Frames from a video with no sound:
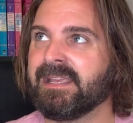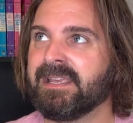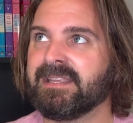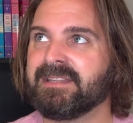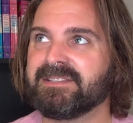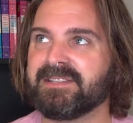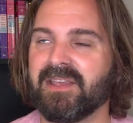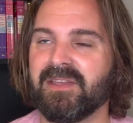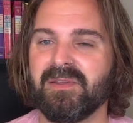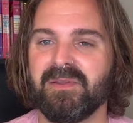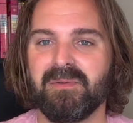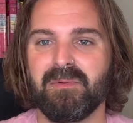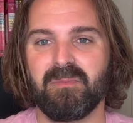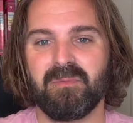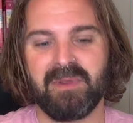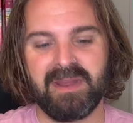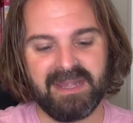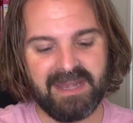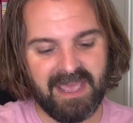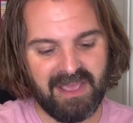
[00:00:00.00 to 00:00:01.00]
So
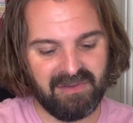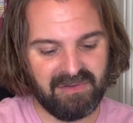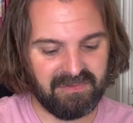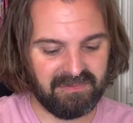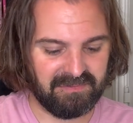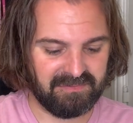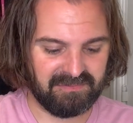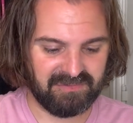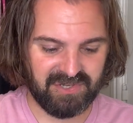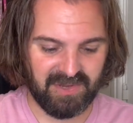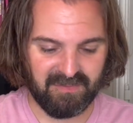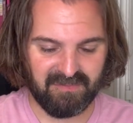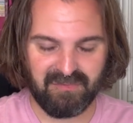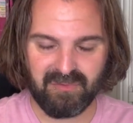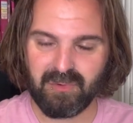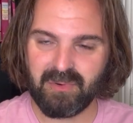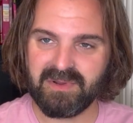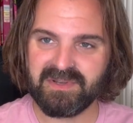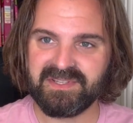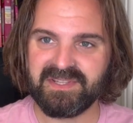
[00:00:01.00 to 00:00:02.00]
we now jump
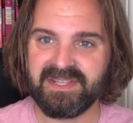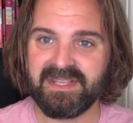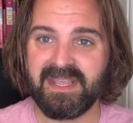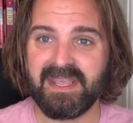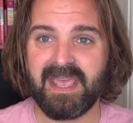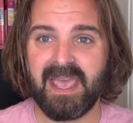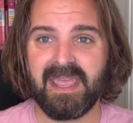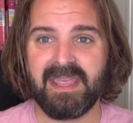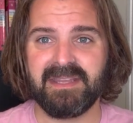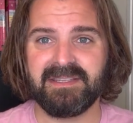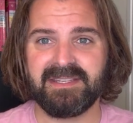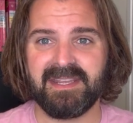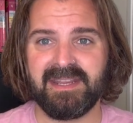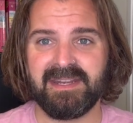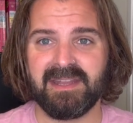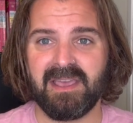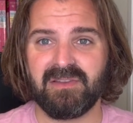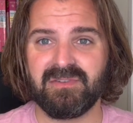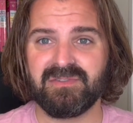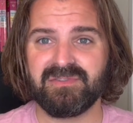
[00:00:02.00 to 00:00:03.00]
forward to the
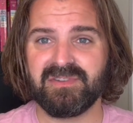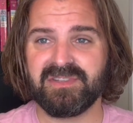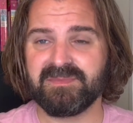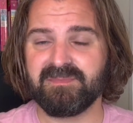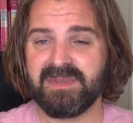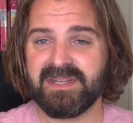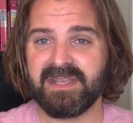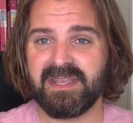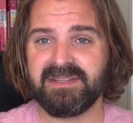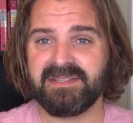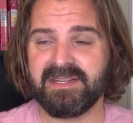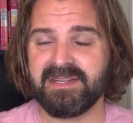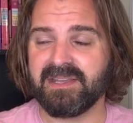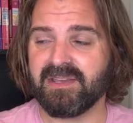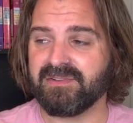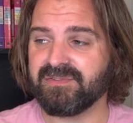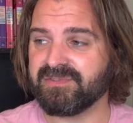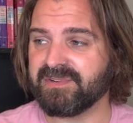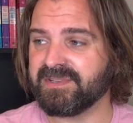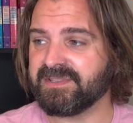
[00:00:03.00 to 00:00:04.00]
1800s,
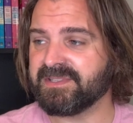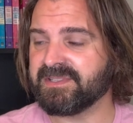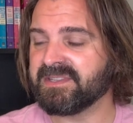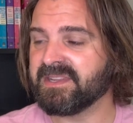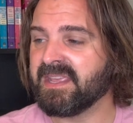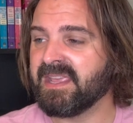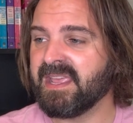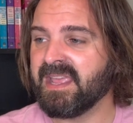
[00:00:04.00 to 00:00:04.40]
mid-1800s,